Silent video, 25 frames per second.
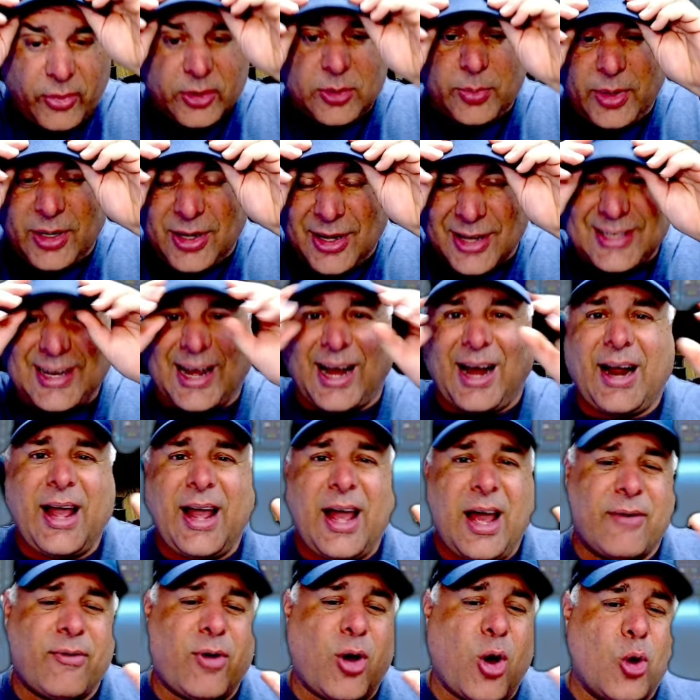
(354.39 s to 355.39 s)
Is because I
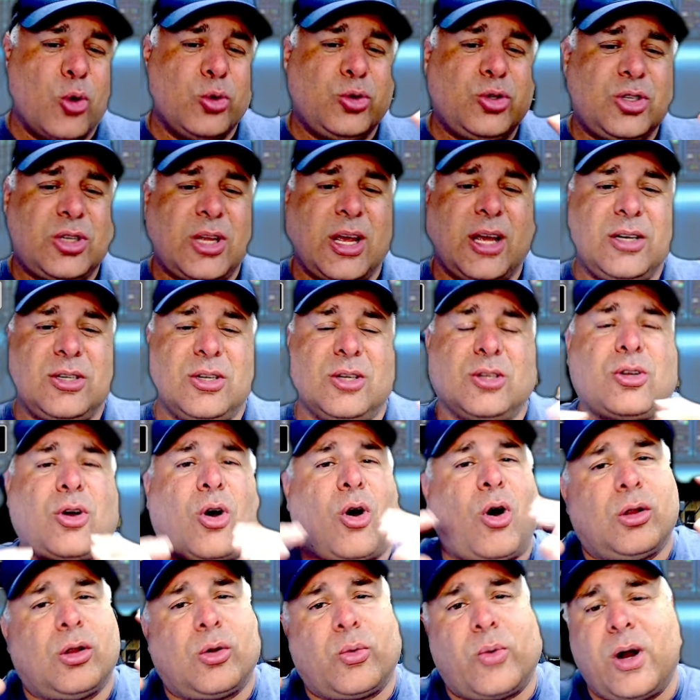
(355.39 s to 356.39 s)
have host stations
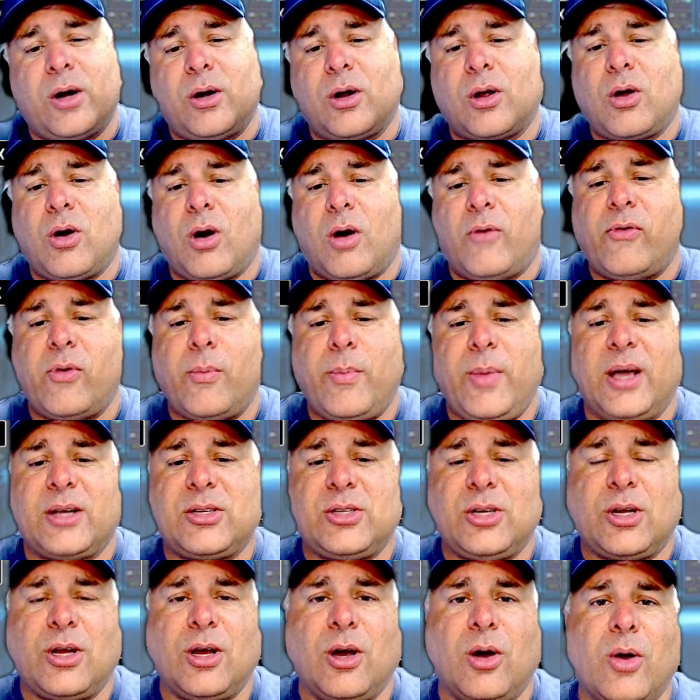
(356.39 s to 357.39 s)
all around the Gulf of
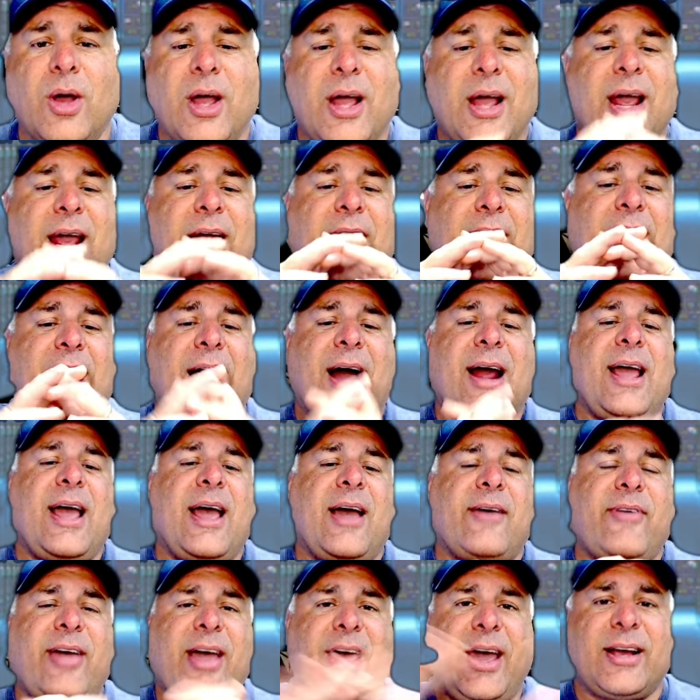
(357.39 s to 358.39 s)
Mexico, and I
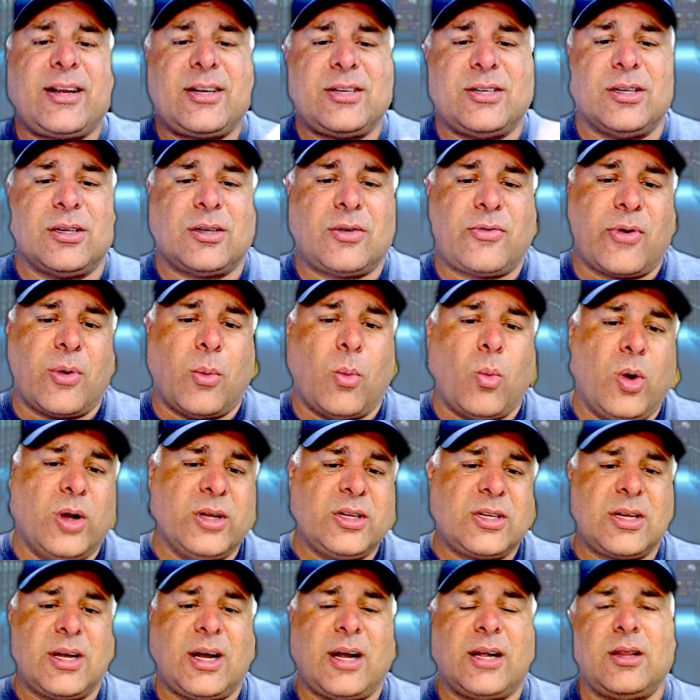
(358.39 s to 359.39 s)
have hexes from one
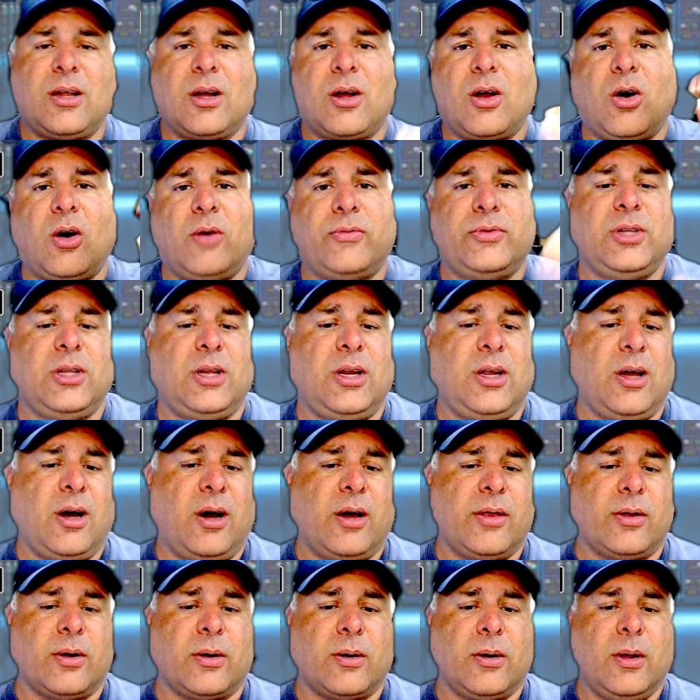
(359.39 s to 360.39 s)
side of the Gulf to the
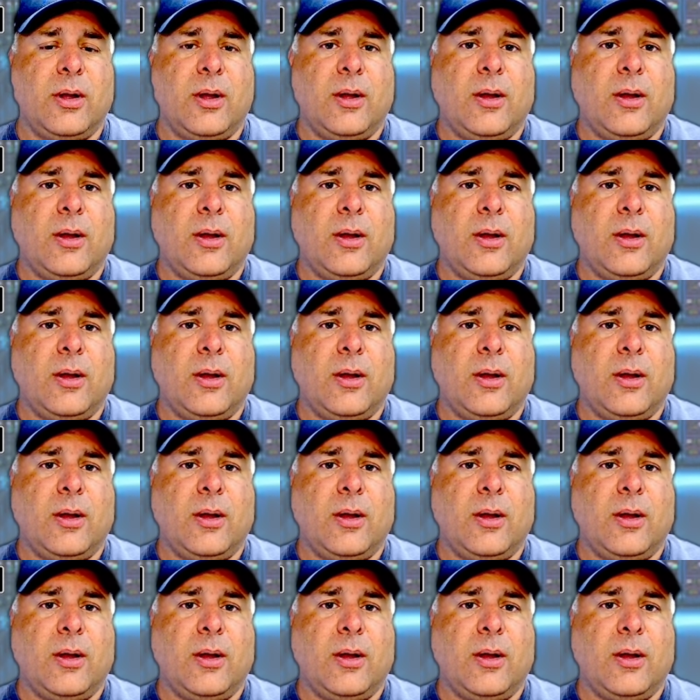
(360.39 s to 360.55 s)
other.